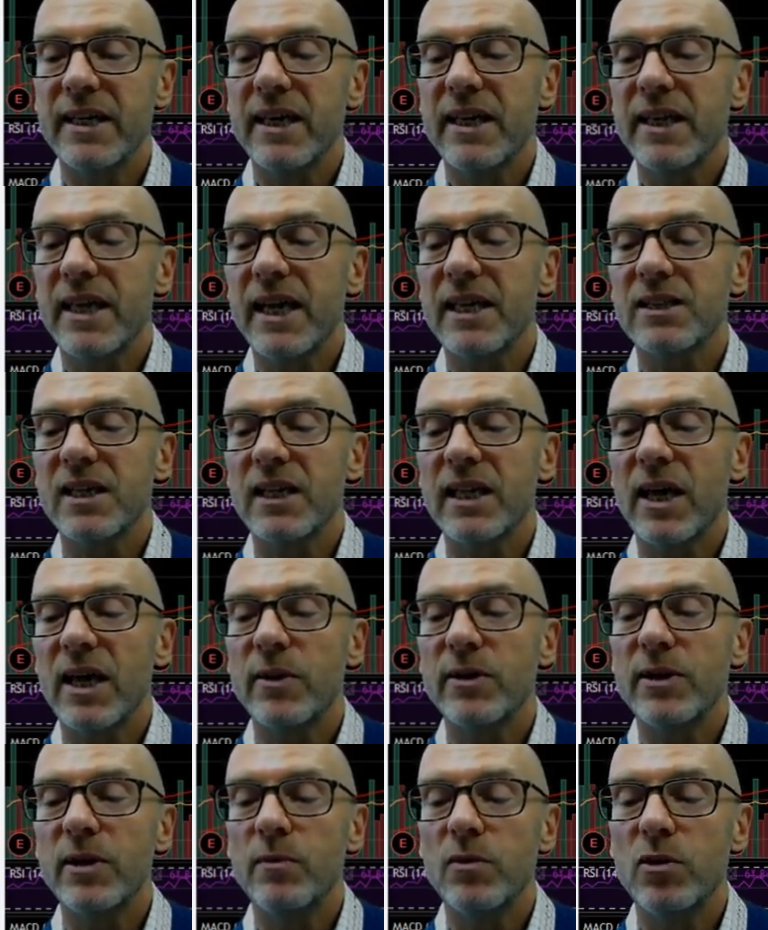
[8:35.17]
That's allowing
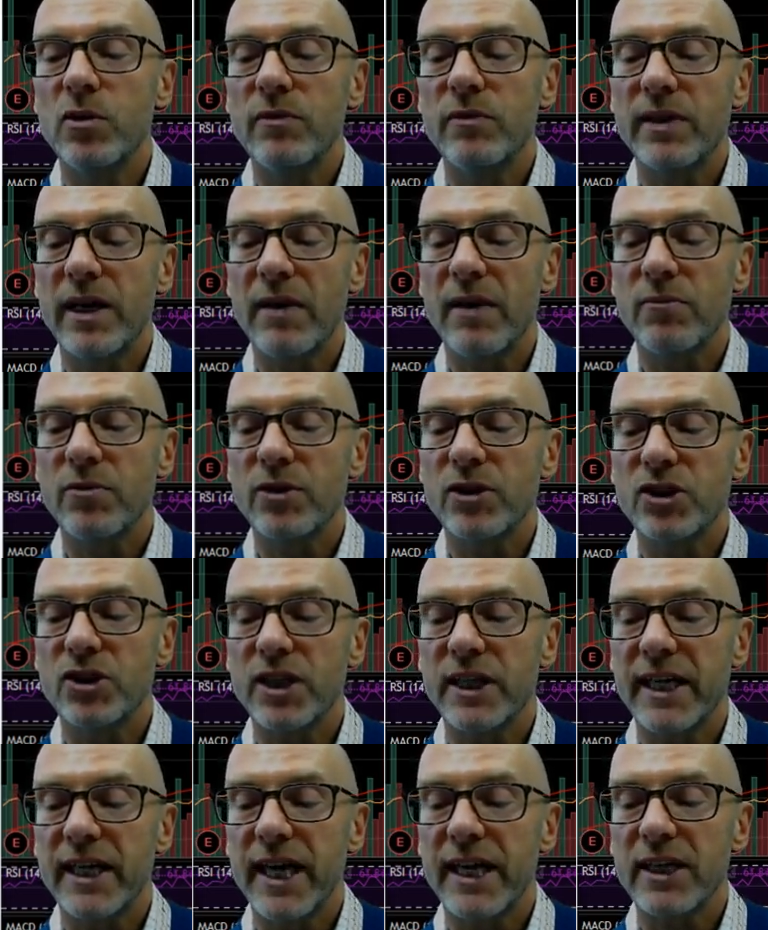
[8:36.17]
the moving average to
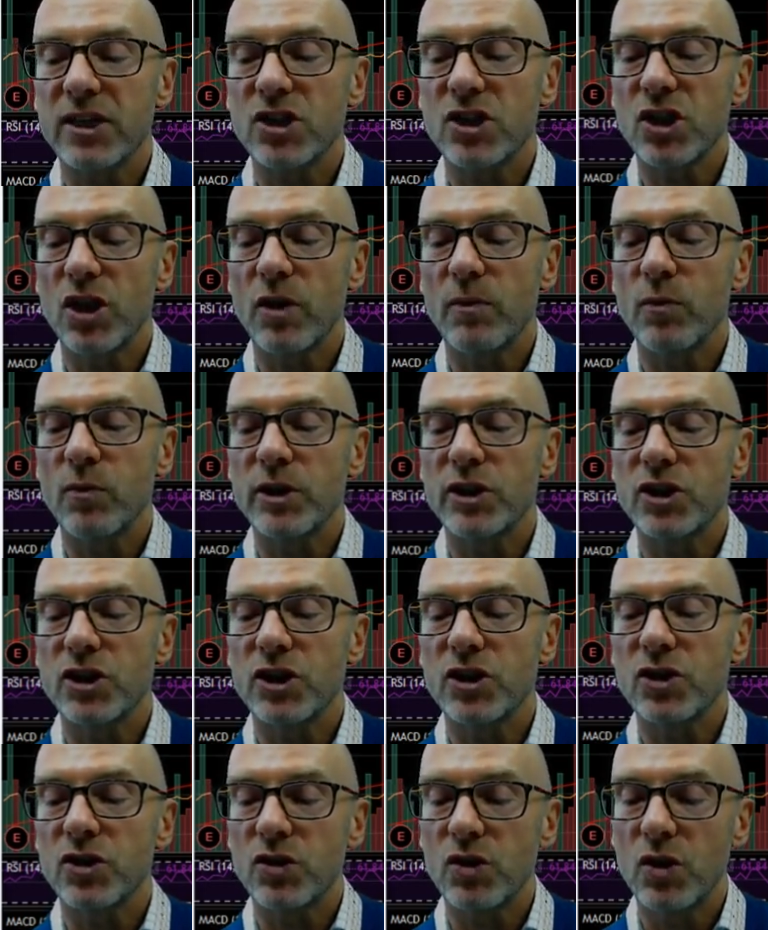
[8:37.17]
catch up, which
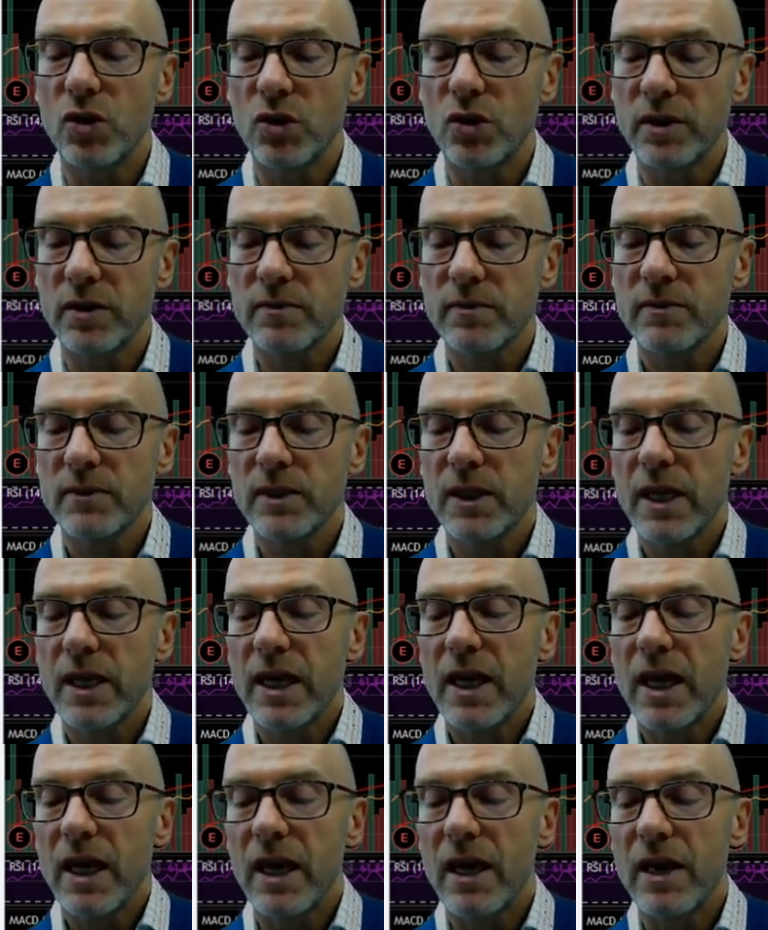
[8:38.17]
is good.
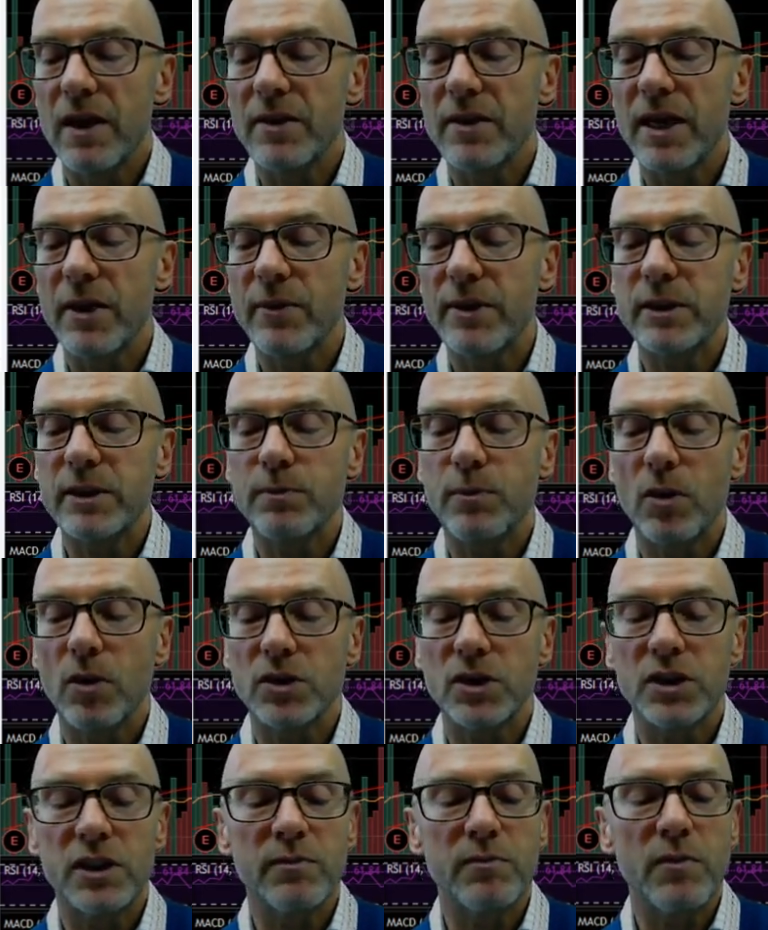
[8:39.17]
There is
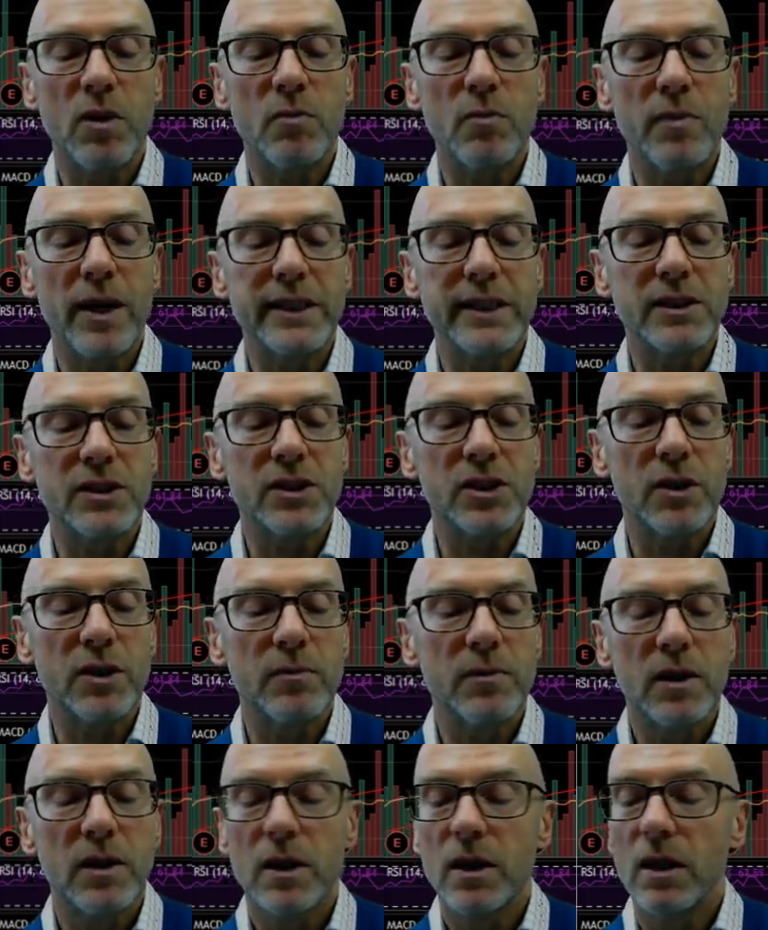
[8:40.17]
positive momentum
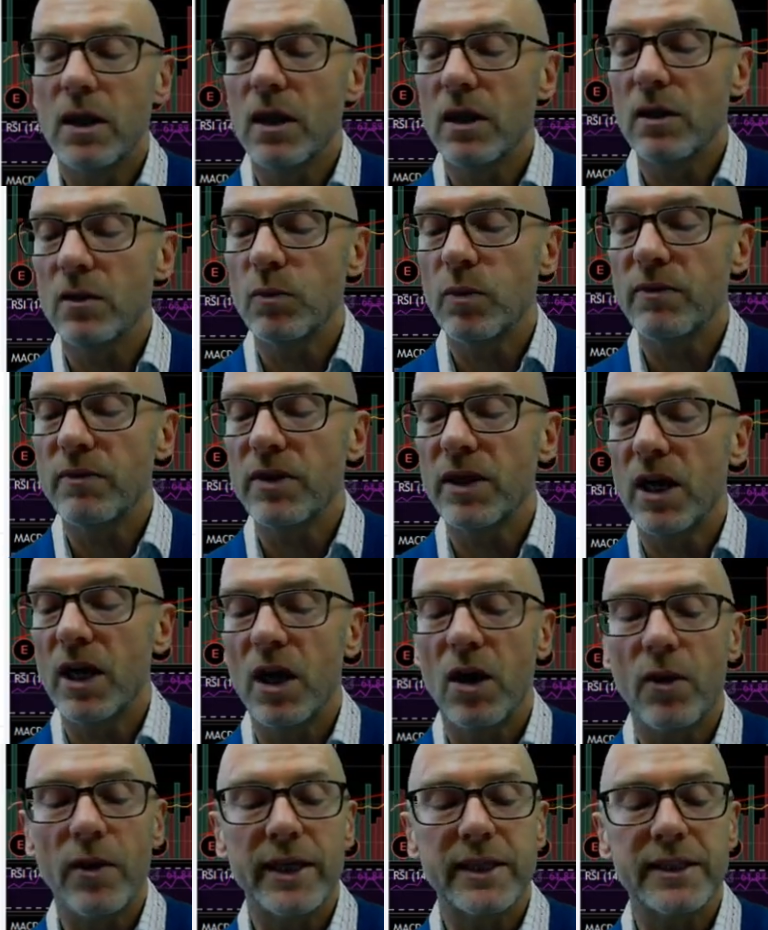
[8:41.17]
with the
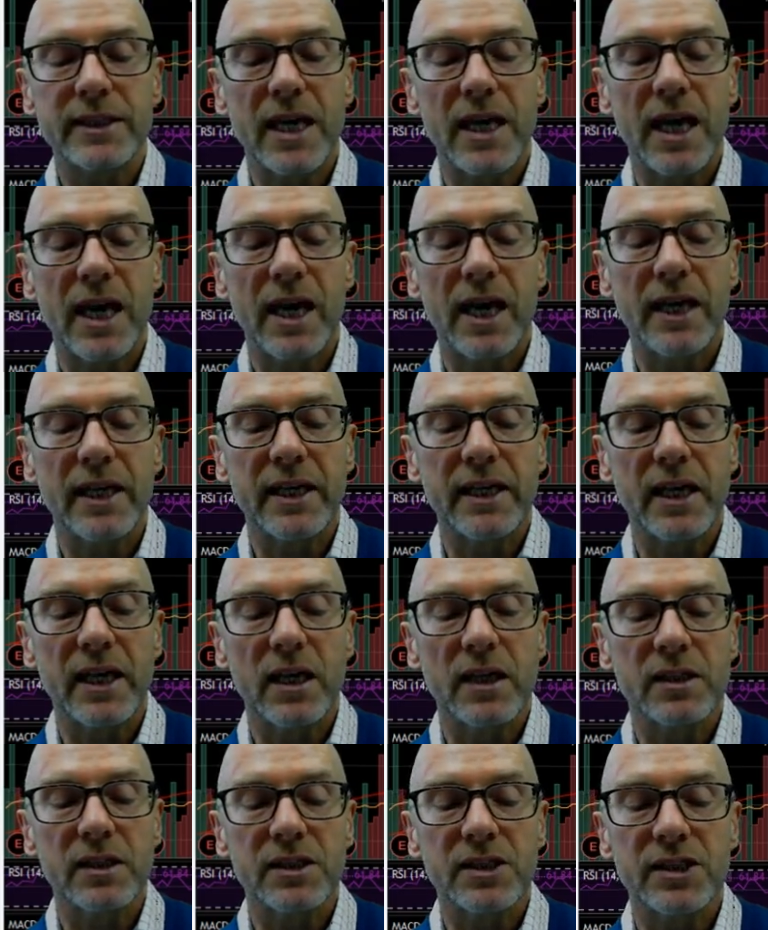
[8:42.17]
RSI
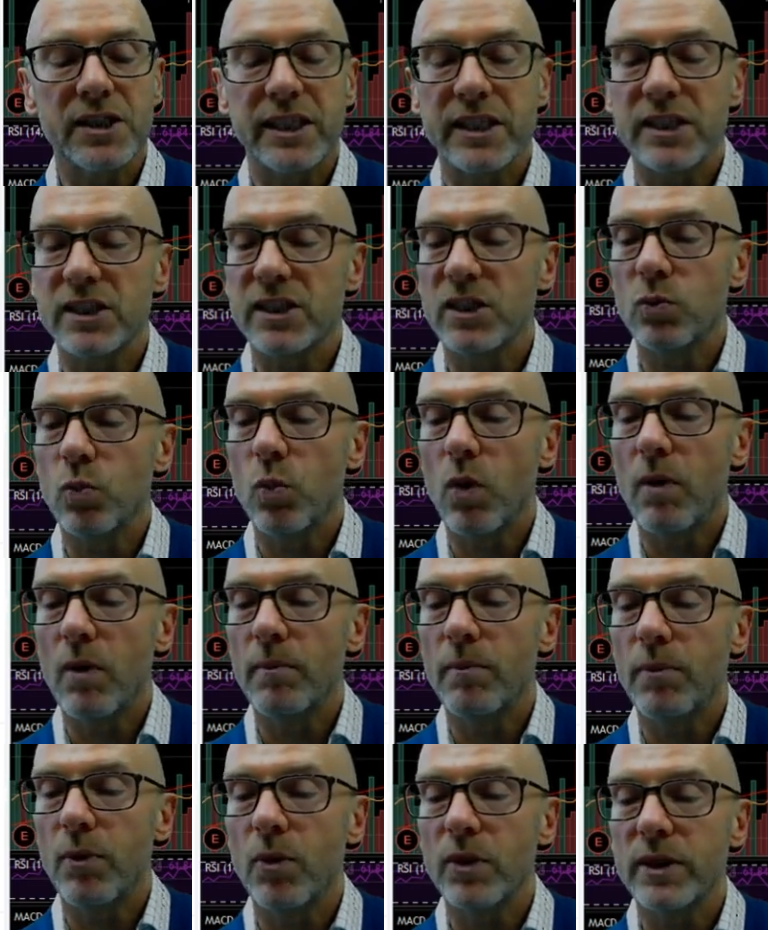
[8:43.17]
at
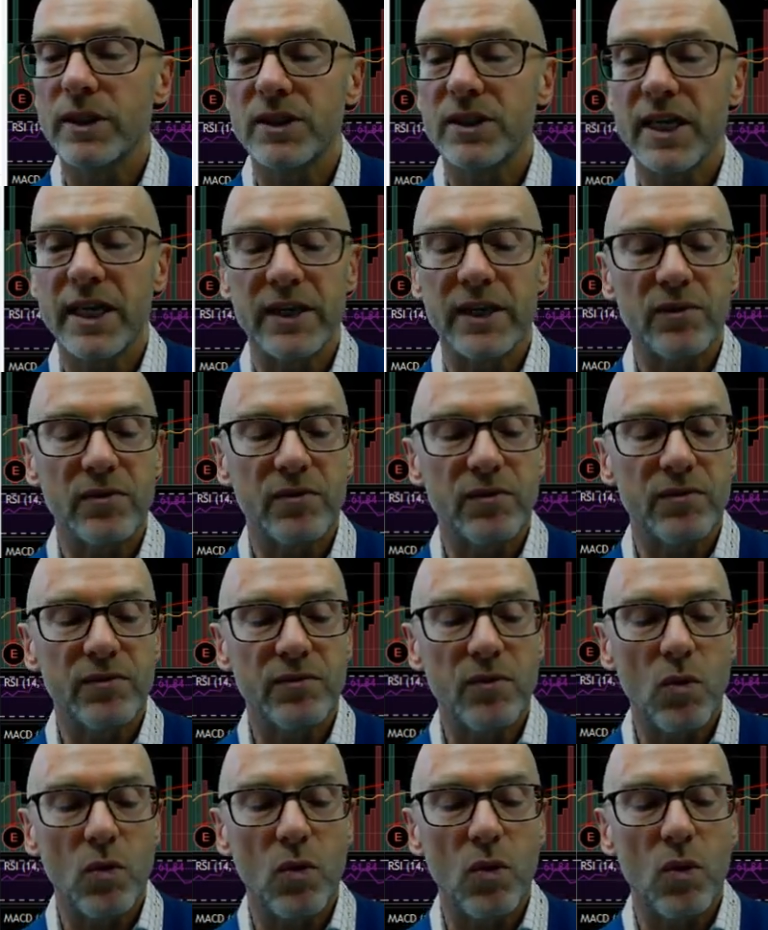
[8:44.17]

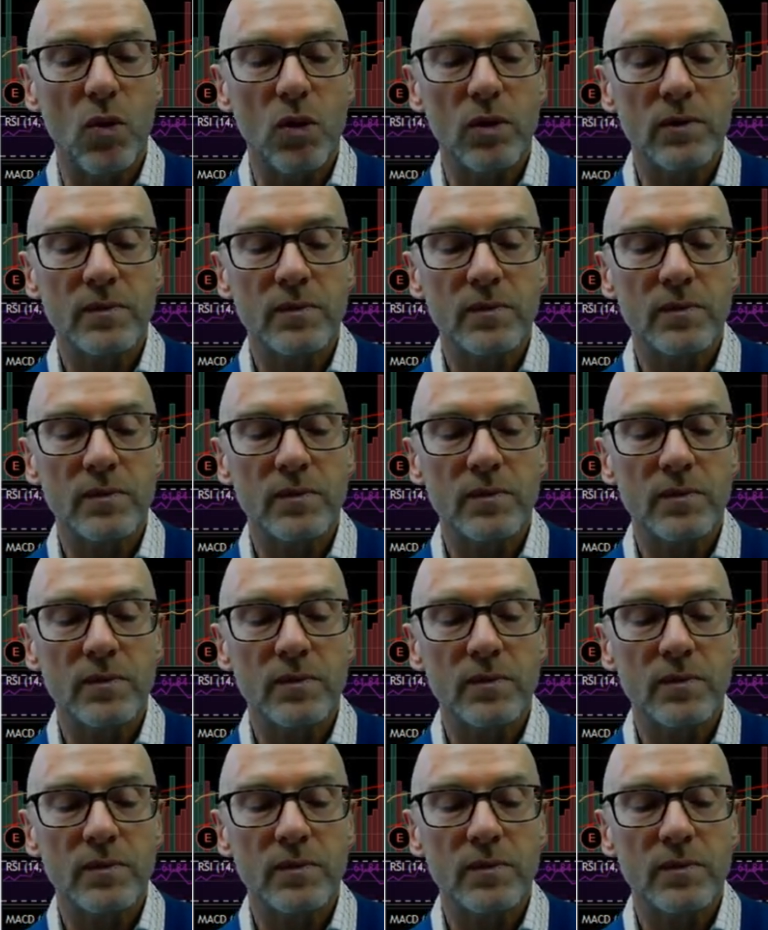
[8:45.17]
61.84.